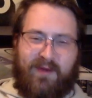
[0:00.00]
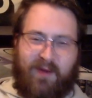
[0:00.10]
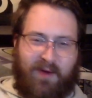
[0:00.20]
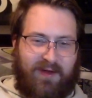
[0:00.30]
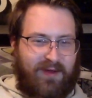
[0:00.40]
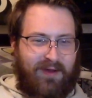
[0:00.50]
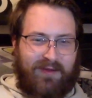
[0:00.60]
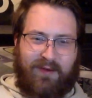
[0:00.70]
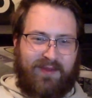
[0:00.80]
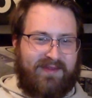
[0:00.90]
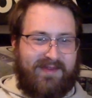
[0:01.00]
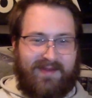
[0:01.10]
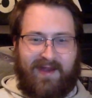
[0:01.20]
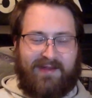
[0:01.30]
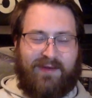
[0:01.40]
Y'all know this is a
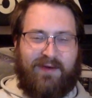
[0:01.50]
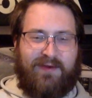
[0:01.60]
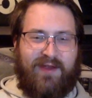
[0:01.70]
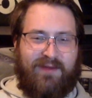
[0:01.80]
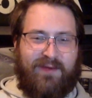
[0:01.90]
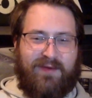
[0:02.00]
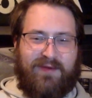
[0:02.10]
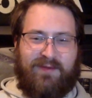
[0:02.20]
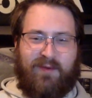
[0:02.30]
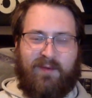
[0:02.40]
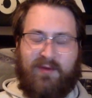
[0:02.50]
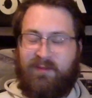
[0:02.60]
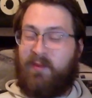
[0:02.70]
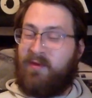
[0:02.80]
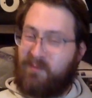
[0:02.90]
NASCAR channel first and foremost,
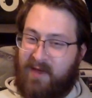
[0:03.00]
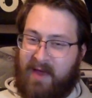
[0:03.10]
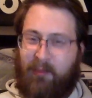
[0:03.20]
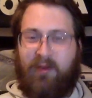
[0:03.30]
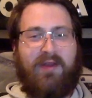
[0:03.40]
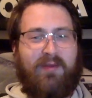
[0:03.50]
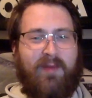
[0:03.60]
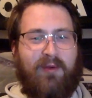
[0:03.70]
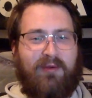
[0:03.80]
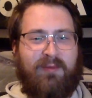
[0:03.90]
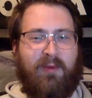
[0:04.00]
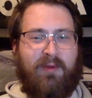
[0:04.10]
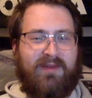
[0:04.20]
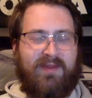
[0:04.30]
but we do dabble in other motorsports.